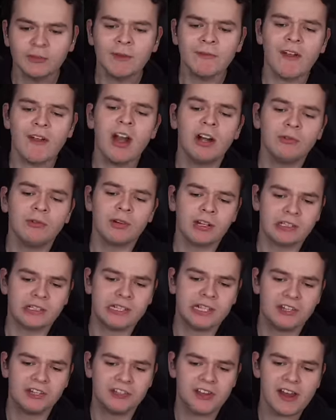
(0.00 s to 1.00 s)
right, to be very
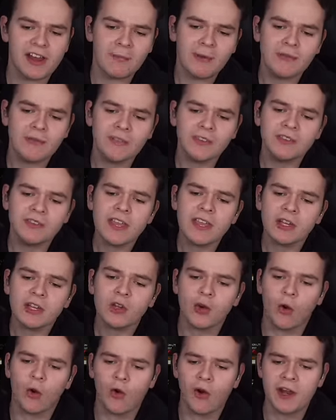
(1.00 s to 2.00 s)
realistic, I mean, this thing
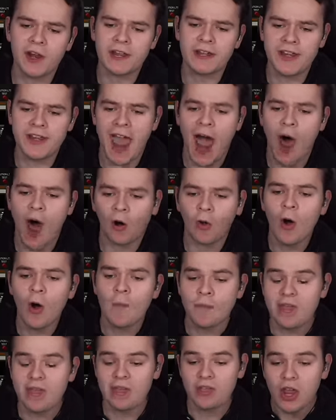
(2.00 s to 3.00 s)
could already now
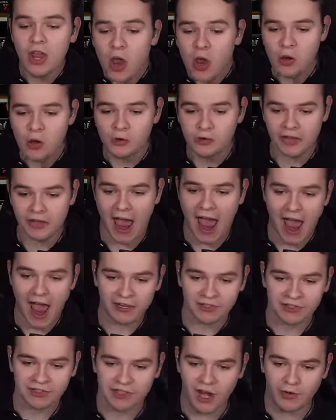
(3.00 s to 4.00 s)
be used
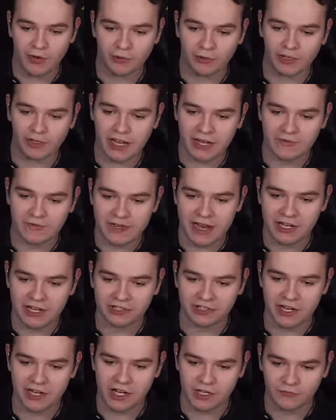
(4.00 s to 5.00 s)
as a general
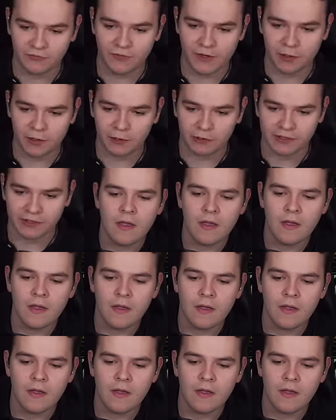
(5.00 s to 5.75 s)
aviation airfield.